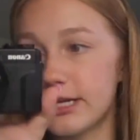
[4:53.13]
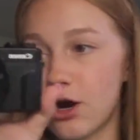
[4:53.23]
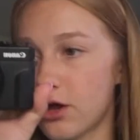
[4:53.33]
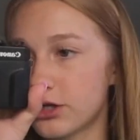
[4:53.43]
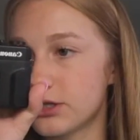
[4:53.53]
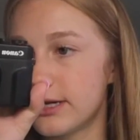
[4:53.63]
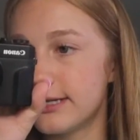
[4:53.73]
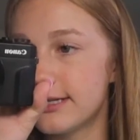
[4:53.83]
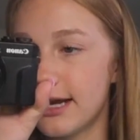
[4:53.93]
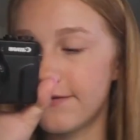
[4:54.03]
the Dollar Tree
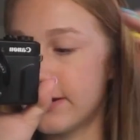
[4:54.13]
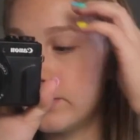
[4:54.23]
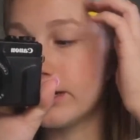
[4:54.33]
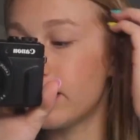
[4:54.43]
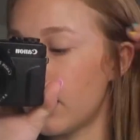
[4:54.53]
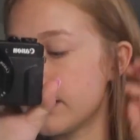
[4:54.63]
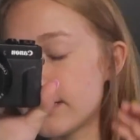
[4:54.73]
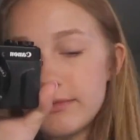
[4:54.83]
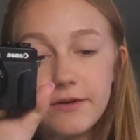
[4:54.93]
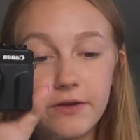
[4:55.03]
and stuff and we got
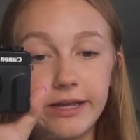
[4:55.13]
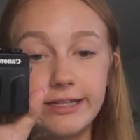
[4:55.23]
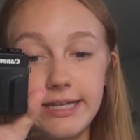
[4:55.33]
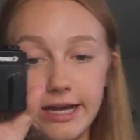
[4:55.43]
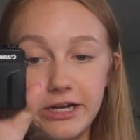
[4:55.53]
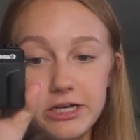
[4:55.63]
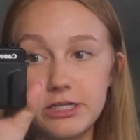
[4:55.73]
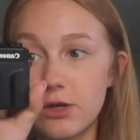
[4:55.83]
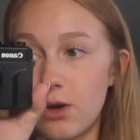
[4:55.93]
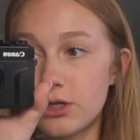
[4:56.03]
some different
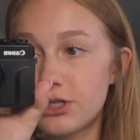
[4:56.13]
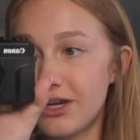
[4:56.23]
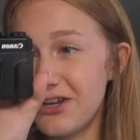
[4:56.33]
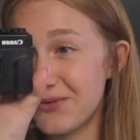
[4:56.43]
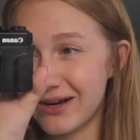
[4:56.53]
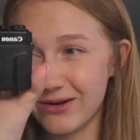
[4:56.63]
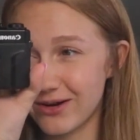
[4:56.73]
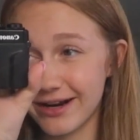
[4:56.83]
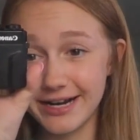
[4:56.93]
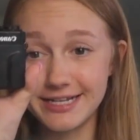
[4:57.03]
containers. So I'll show you what I
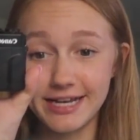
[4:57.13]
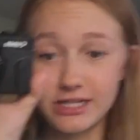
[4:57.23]
organized